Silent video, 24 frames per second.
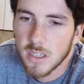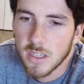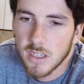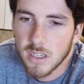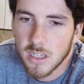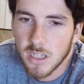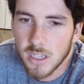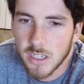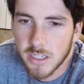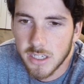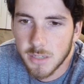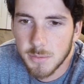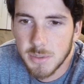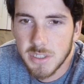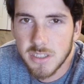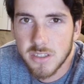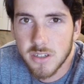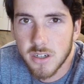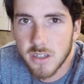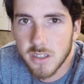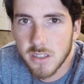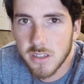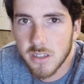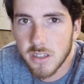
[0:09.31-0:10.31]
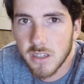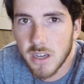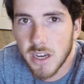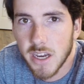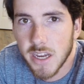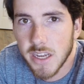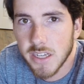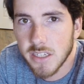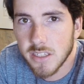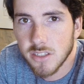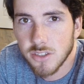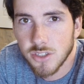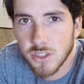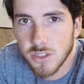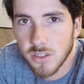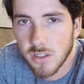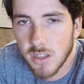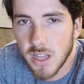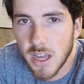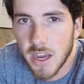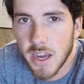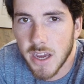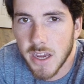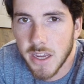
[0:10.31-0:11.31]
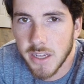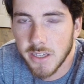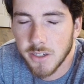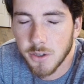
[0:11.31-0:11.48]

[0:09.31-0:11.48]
I'm going to be starting the hike in July,